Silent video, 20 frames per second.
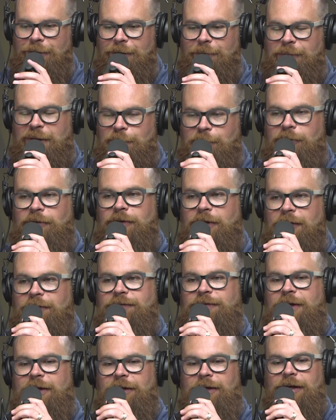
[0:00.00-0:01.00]
people
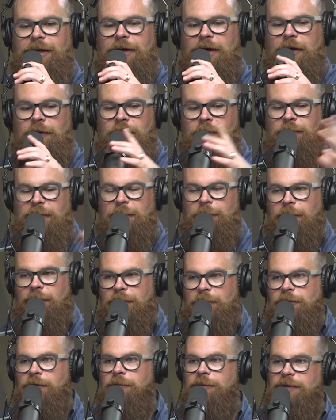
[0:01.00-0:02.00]
love telling other people
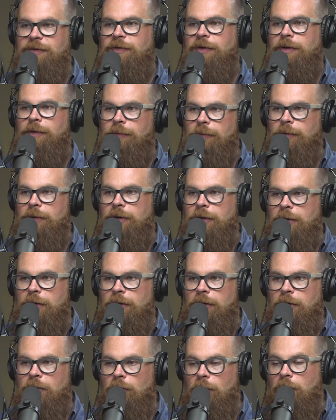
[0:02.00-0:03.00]
that they're busy.
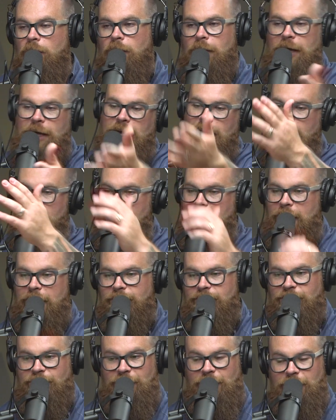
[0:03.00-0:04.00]
Well, hey, I
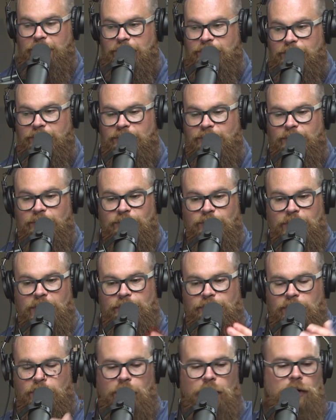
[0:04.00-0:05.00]
haven't seen you in 6 months. What are you
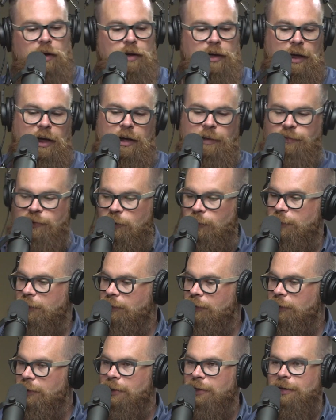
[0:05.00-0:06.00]
up to? Oh God, I'm so
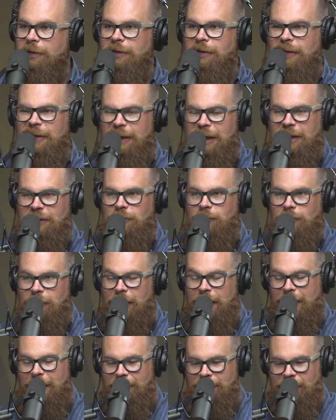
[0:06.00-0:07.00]
busy. And you and
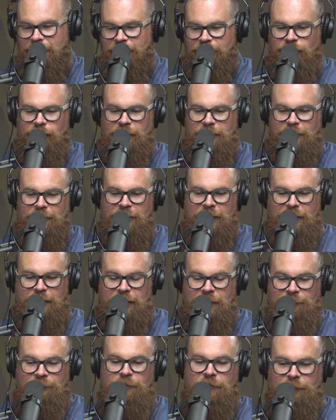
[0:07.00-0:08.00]
I think, have tried to take an
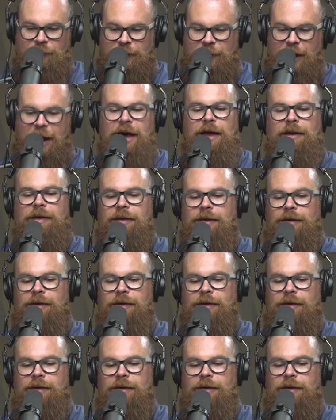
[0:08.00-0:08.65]
effort to not